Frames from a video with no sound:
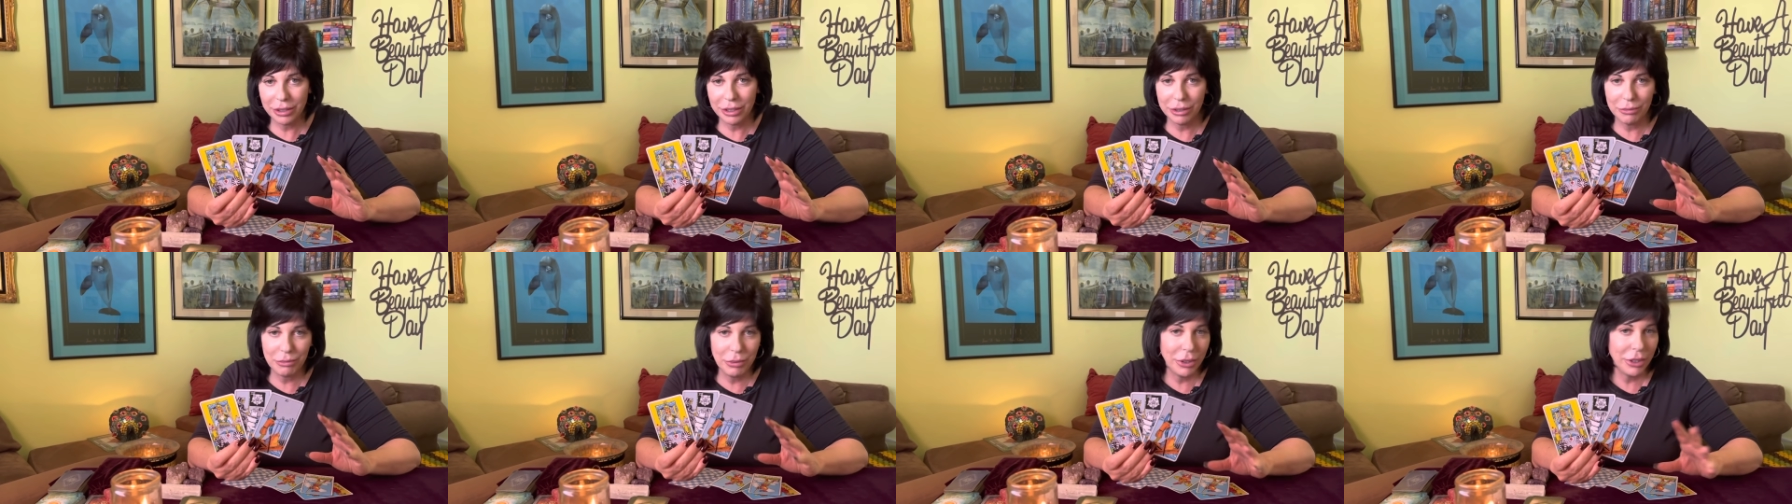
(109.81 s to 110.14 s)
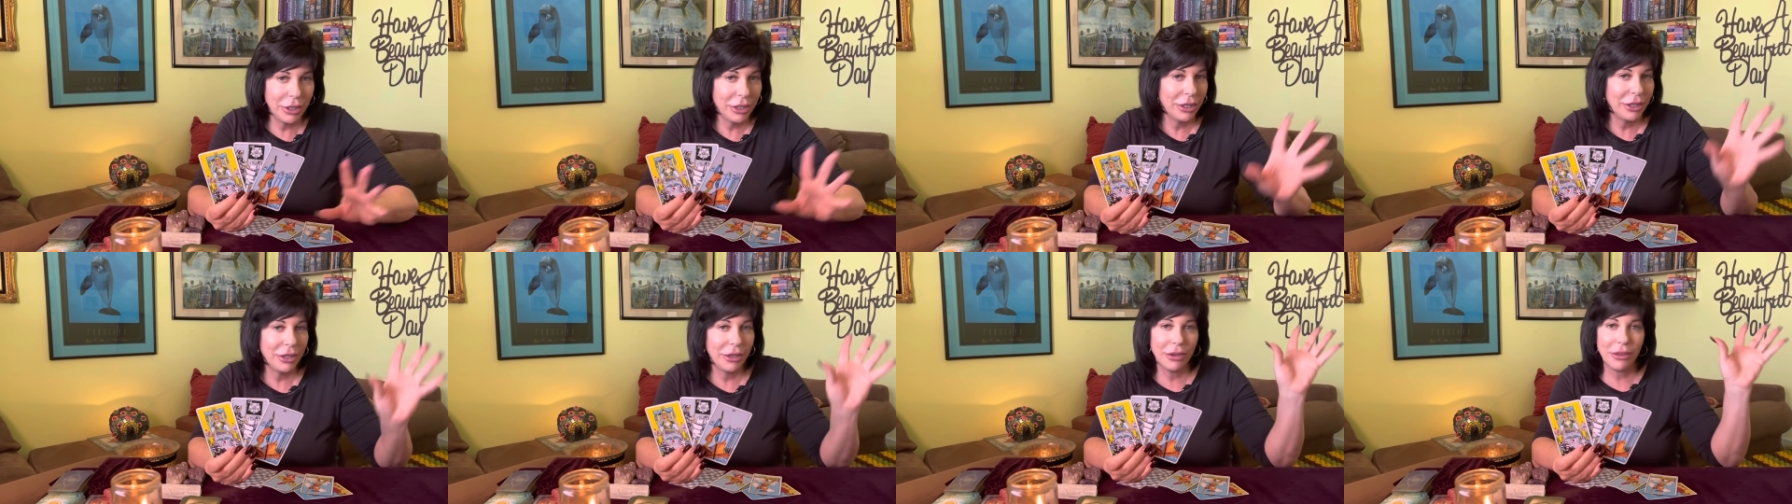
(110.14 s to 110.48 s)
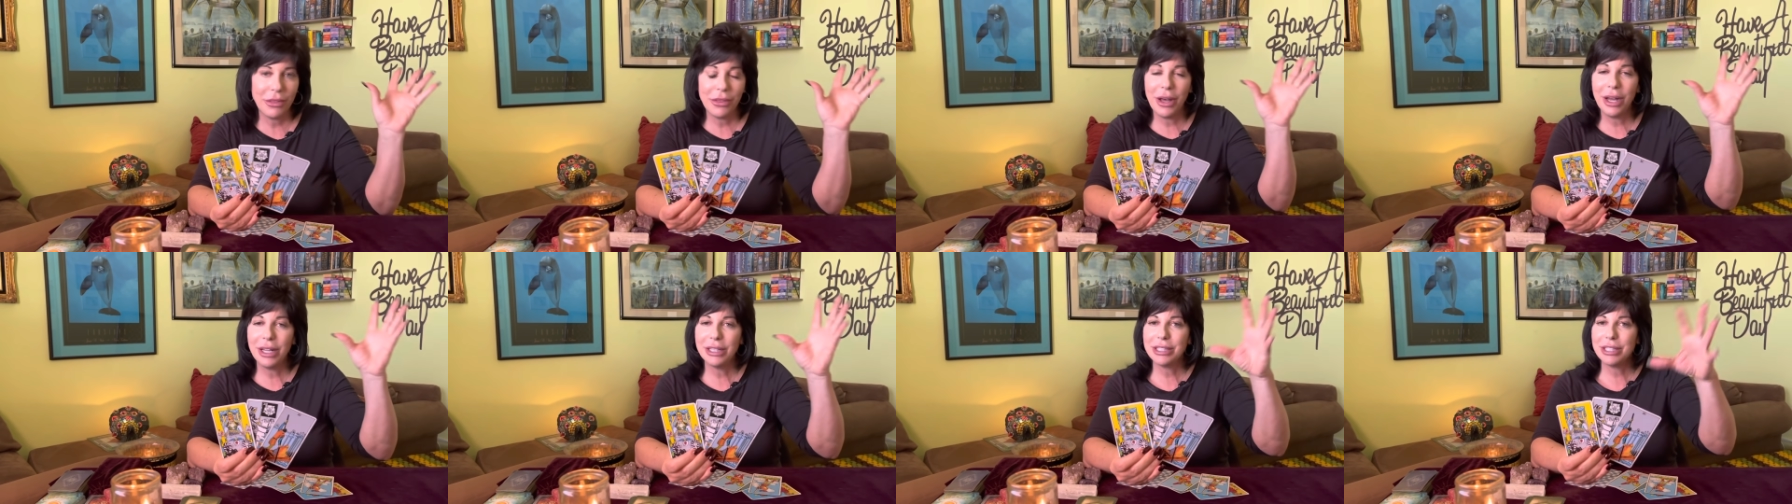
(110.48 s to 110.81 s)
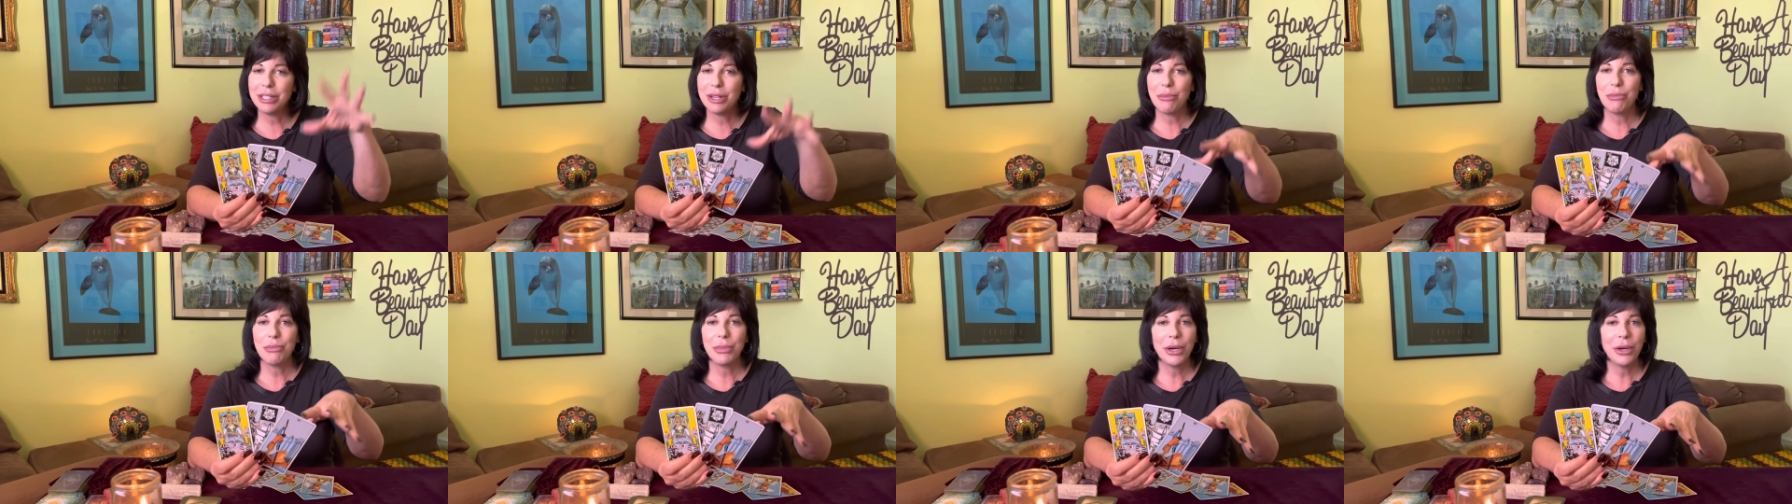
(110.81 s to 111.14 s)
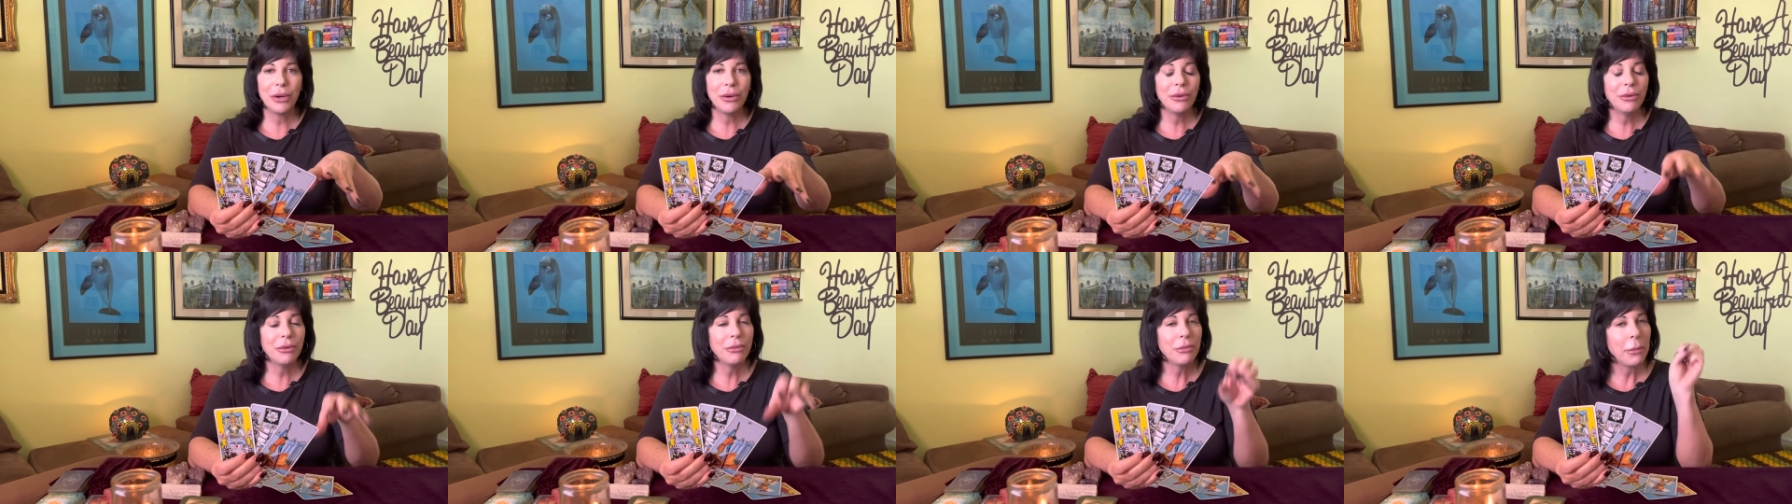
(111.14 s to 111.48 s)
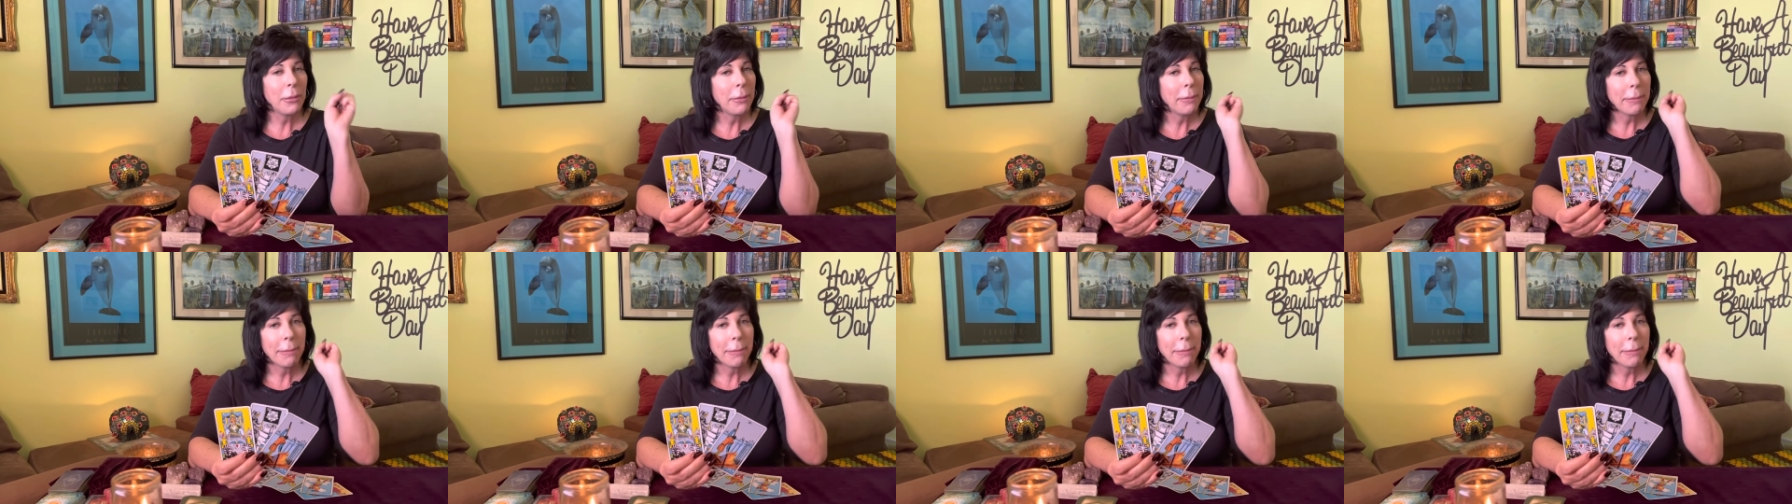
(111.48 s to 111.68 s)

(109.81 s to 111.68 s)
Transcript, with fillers: You're putting your thoughts in a boat,